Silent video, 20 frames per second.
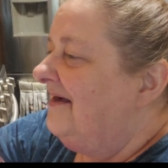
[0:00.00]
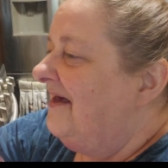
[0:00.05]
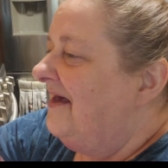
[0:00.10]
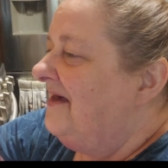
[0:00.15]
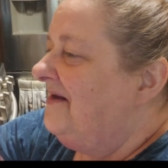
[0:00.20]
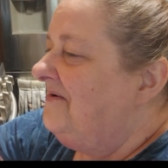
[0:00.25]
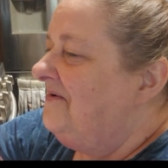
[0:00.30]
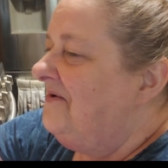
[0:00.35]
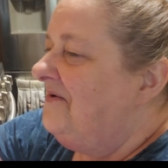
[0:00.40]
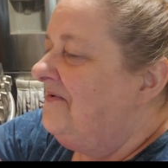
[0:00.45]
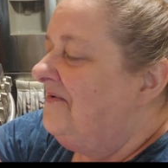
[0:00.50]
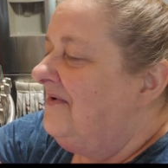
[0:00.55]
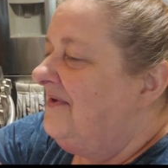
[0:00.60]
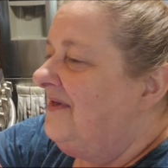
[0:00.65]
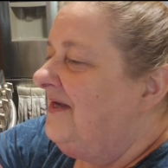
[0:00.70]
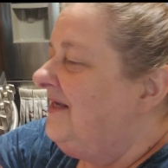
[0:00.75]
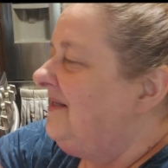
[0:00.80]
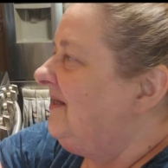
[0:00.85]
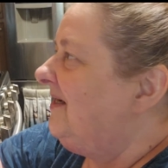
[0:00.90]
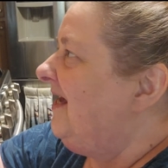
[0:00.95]
I don't know,
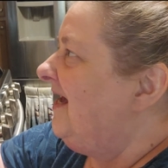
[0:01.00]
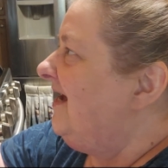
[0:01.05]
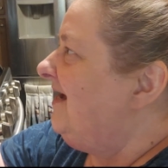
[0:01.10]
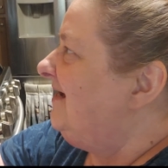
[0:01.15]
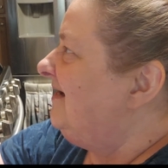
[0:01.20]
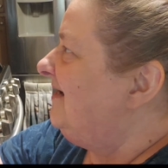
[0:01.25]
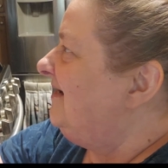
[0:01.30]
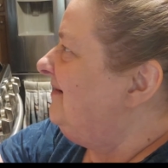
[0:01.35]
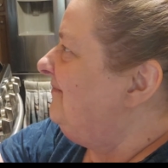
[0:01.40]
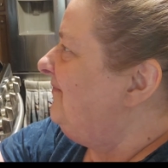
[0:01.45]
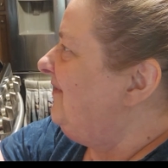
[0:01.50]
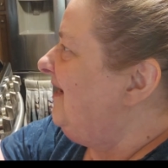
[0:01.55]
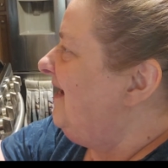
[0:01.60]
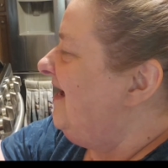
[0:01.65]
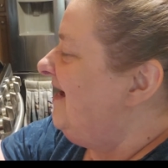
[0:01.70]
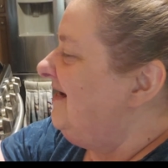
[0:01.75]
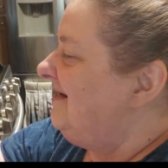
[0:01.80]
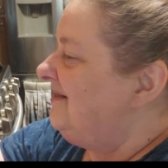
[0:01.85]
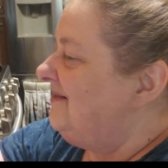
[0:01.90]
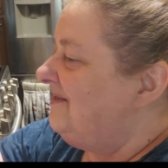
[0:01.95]
like the guy in
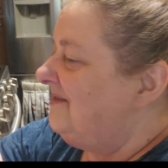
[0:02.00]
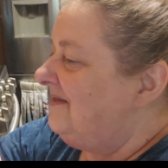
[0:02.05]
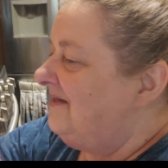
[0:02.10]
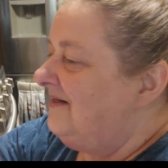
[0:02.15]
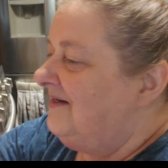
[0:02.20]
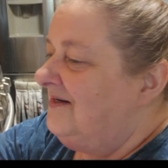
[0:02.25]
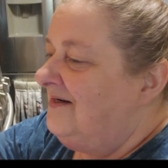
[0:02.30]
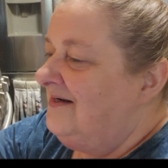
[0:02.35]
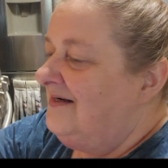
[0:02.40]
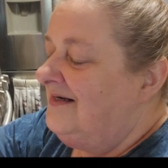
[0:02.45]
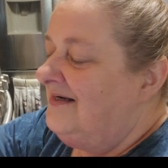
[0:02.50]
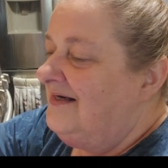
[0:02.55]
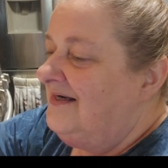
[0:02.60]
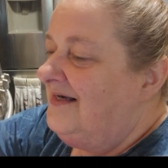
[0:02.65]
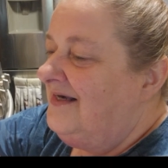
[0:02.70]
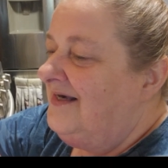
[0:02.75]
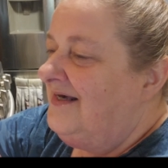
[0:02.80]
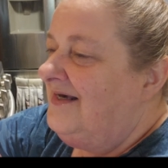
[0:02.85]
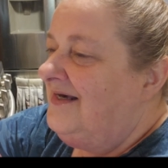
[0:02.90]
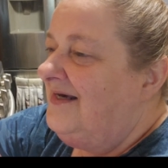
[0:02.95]
behind us here,
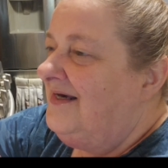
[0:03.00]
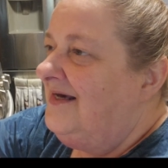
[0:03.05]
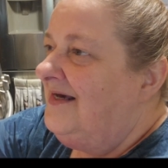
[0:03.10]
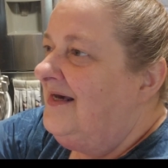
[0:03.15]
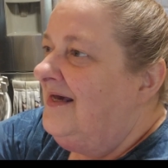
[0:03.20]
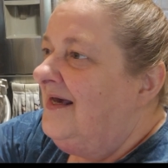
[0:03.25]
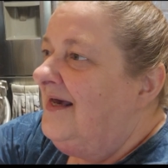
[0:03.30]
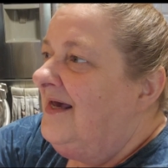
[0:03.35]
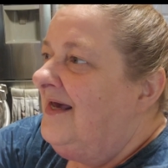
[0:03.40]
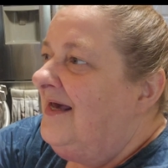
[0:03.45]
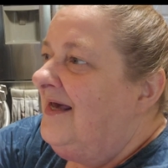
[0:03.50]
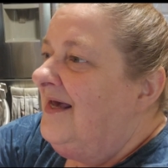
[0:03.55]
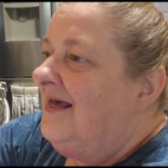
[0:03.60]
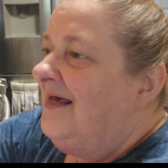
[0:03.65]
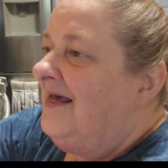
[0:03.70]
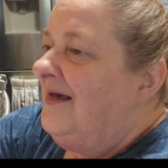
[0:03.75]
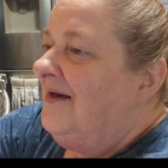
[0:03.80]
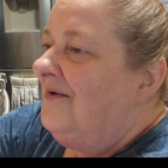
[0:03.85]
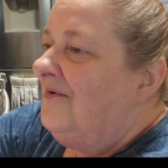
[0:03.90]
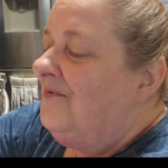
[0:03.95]
he
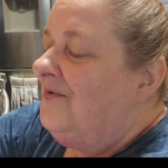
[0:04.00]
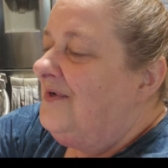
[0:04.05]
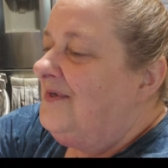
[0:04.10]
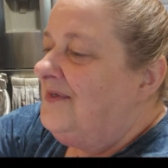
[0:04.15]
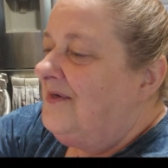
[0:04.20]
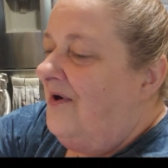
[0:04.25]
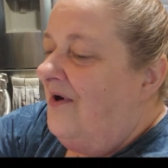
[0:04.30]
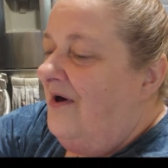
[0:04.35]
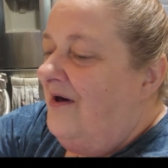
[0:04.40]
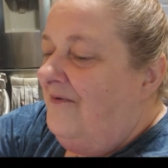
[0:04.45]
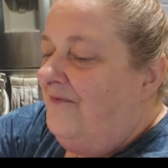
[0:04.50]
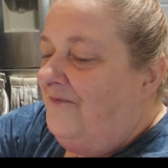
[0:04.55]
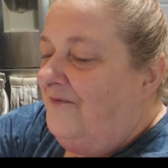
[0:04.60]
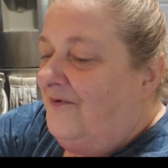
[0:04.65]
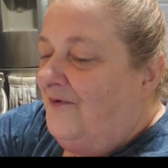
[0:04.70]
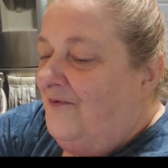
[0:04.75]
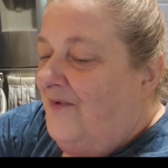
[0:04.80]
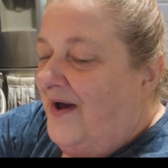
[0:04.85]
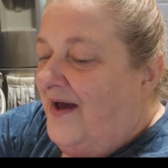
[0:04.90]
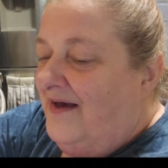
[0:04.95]
was off
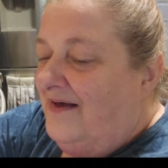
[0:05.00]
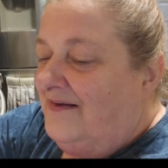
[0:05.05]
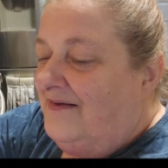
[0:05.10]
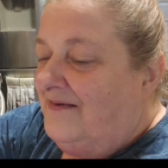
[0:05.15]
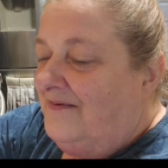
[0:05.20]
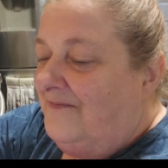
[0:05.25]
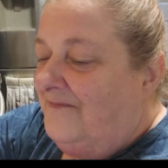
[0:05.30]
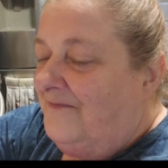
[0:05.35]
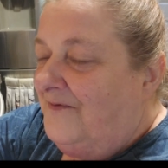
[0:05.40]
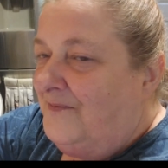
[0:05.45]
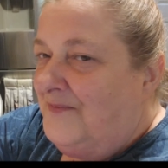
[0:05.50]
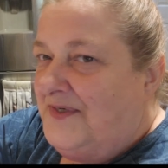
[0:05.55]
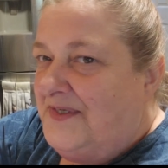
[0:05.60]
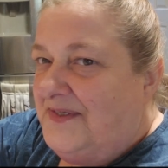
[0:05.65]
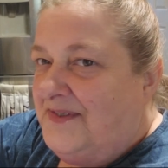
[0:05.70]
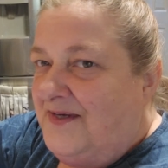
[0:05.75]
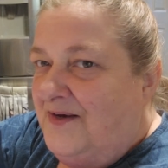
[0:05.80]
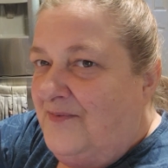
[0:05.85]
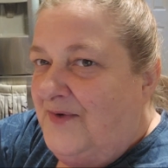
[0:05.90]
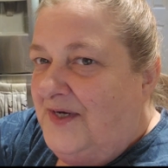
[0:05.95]
for a while from his
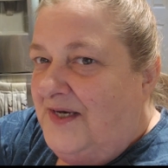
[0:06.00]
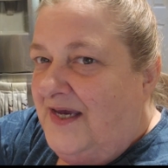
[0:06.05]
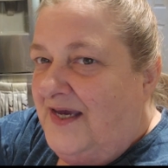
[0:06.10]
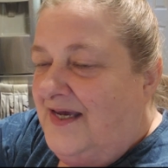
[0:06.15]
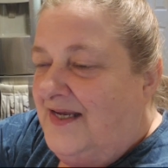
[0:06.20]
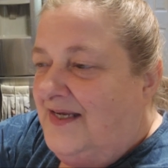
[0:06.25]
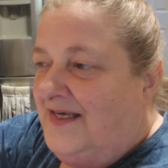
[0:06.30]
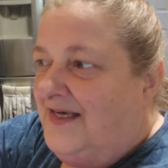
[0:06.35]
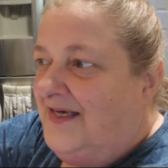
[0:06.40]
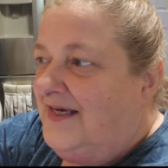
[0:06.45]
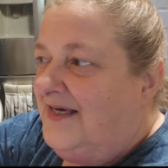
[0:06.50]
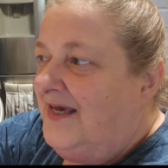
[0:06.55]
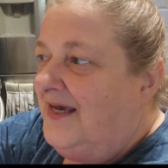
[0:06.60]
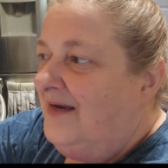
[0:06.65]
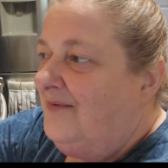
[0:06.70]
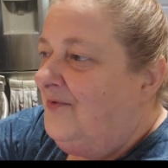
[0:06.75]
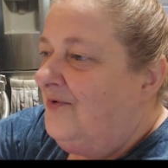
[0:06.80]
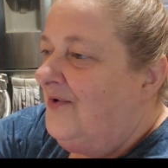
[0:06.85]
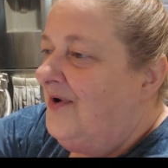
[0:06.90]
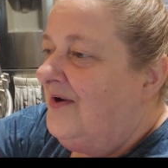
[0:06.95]
stomach and he
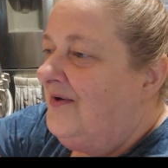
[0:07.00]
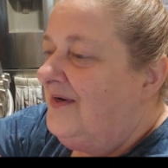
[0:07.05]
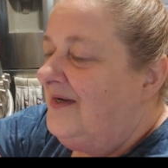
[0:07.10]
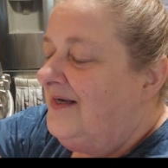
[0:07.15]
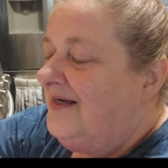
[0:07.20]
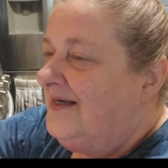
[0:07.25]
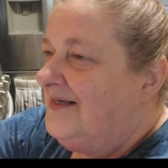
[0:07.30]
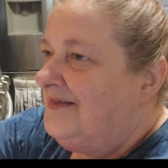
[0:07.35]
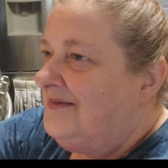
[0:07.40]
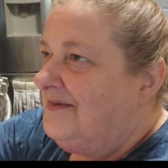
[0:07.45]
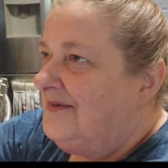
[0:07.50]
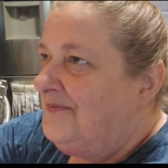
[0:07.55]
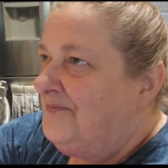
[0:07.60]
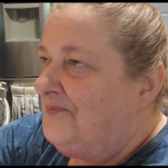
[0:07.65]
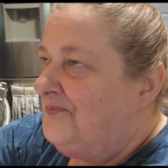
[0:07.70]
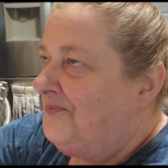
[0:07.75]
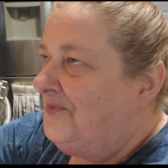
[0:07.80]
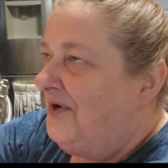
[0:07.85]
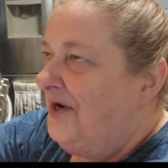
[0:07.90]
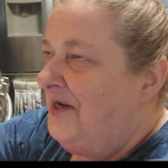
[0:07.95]
came around, he has this
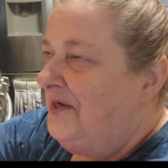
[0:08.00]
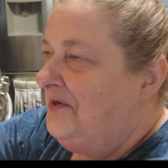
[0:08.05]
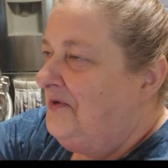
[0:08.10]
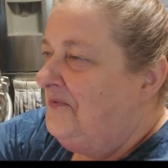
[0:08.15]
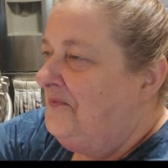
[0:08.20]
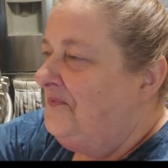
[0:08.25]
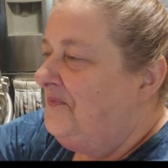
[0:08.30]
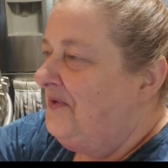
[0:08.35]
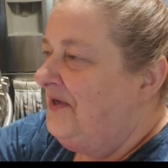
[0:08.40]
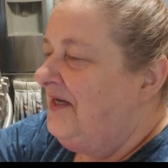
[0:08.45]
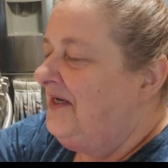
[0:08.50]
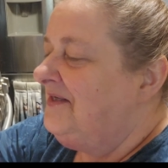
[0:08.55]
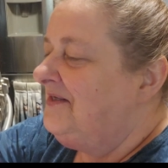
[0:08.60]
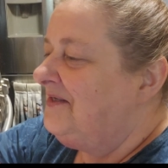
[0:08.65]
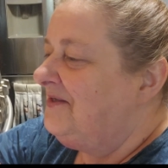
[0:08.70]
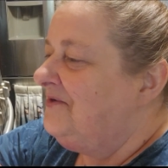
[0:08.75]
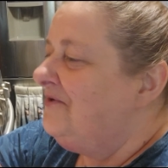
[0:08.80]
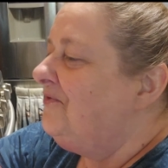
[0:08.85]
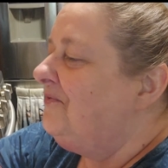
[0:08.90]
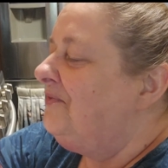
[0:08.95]
brand new big
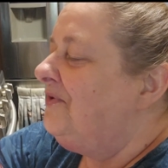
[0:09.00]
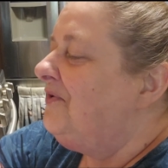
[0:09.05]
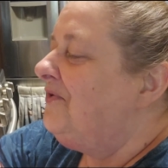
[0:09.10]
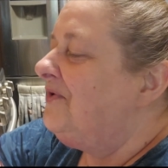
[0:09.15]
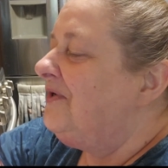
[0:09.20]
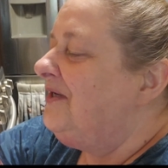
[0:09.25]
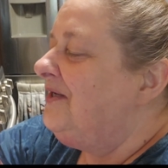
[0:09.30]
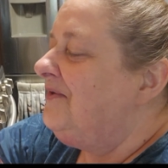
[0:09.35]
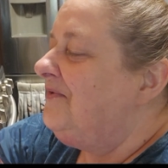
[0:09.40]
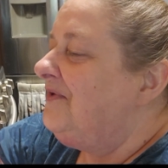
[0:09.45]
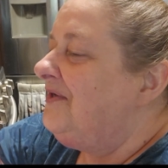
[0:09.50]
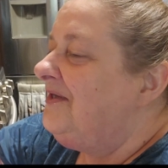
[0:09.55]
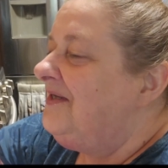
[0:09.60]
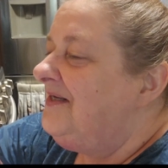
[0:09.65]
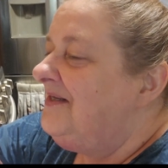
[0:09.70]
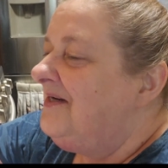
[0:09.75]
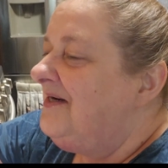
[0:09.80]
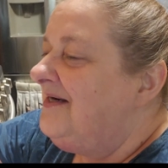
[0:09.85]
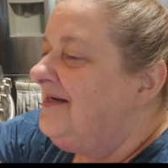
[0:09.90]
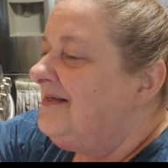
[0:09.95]
snowblower he
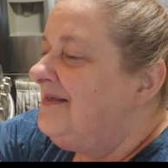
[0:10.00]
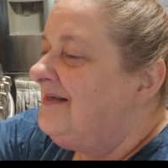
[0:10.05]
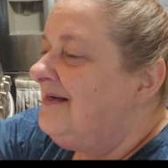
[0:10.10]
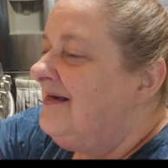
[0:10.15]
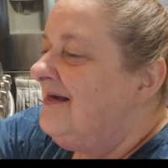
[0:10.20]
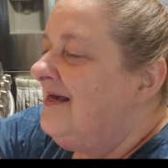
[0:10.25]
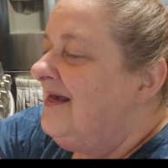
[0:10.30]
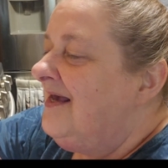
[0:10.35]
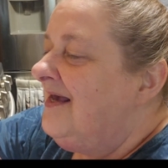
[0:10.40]
really likes